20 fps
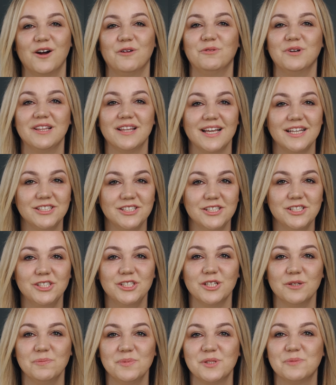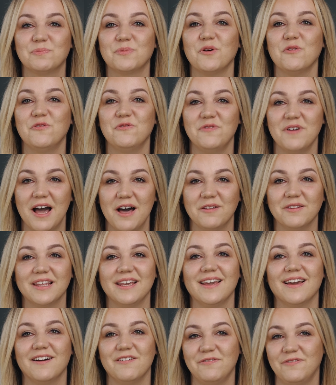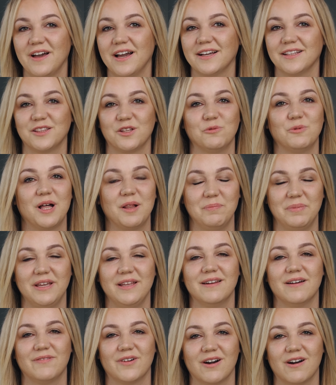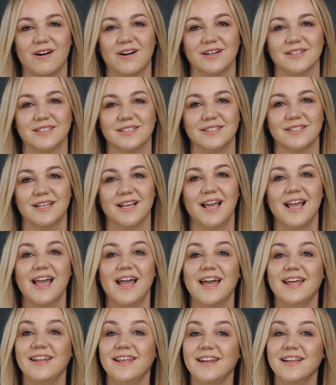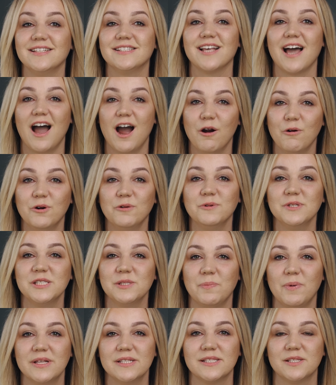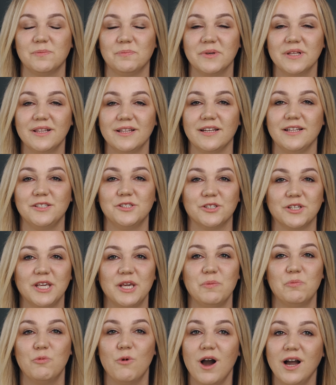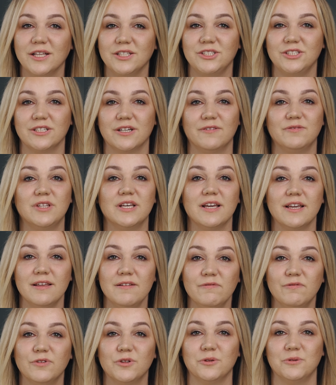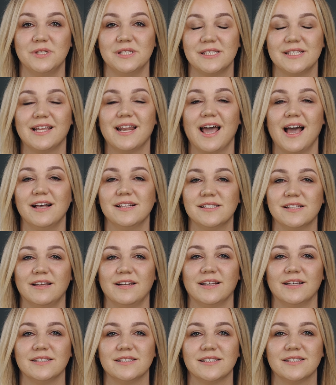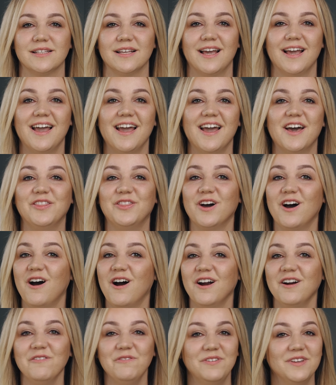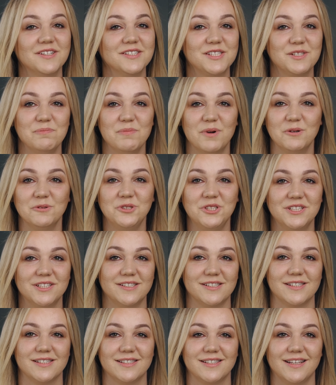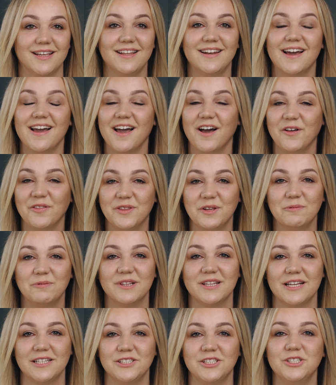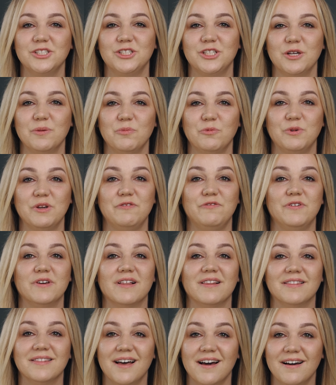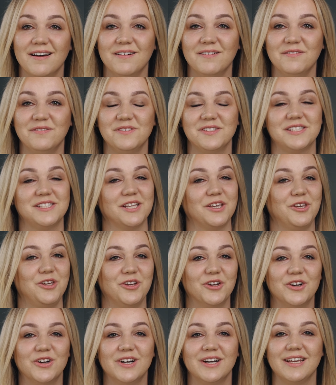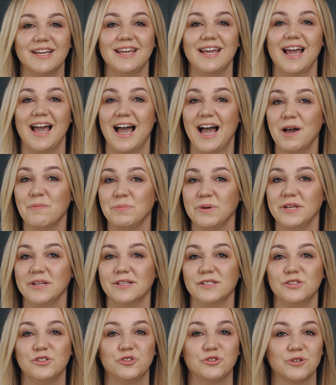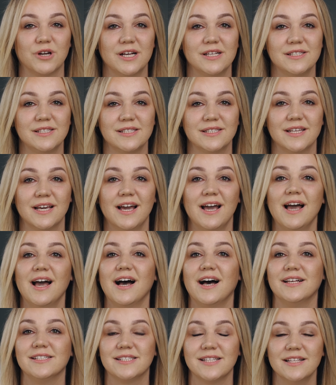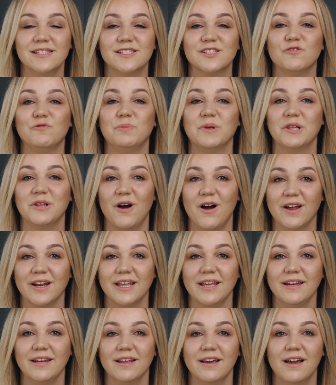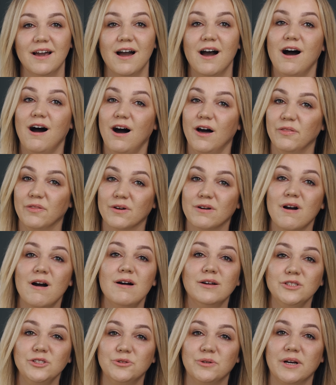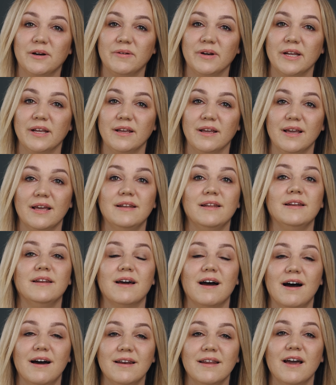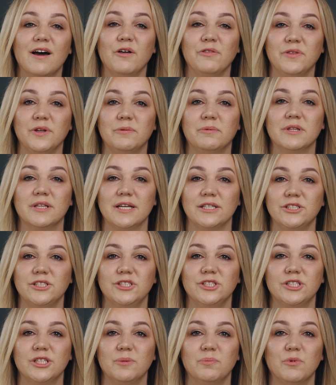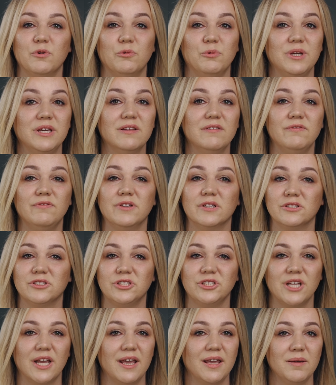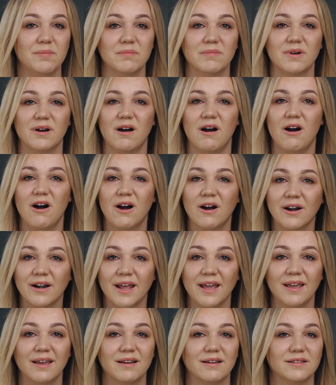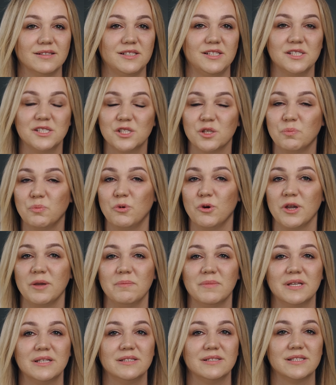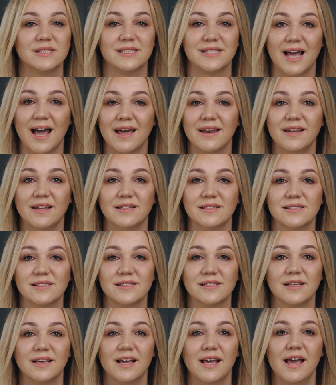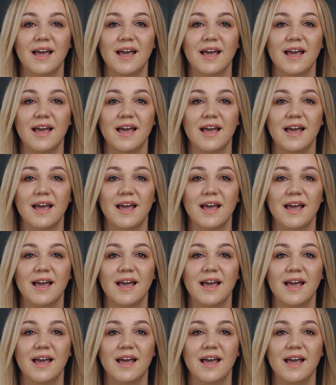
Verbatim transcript: Relationships profoundly affect the well being of our heart, and it is our responsibility to keep watch of the influence it has on us. The heart feels emotions. In a healthy relationship, we feel love, security, happiness, trust, a sense of belonging. On the contrary, in an unhealthy relationship, we can feel shame, heartache, disappointment, sadness.